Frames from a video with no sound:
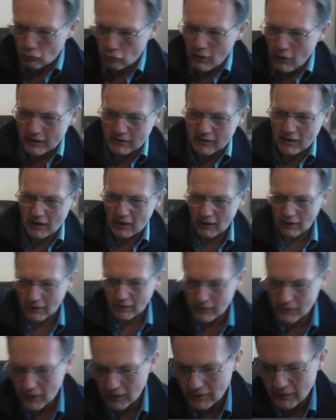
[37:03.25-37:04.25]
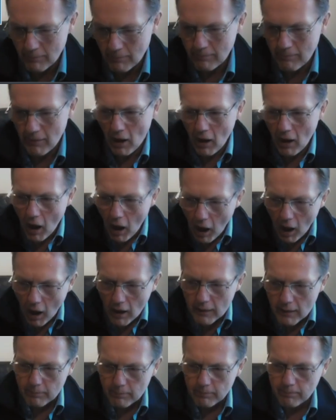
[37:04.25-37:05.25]
a risk currency. It's a
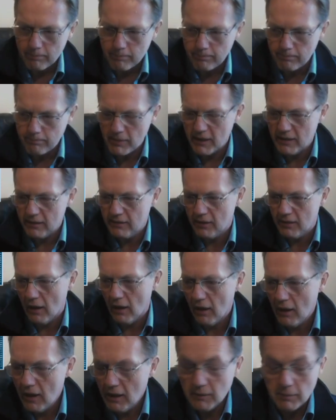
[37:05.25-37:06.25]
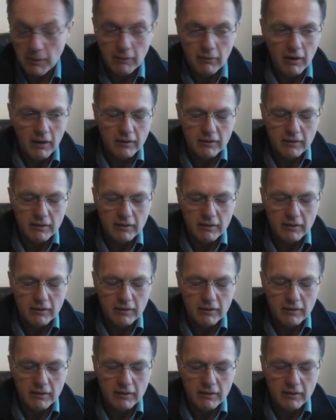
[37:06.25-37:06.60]
high beta. It's been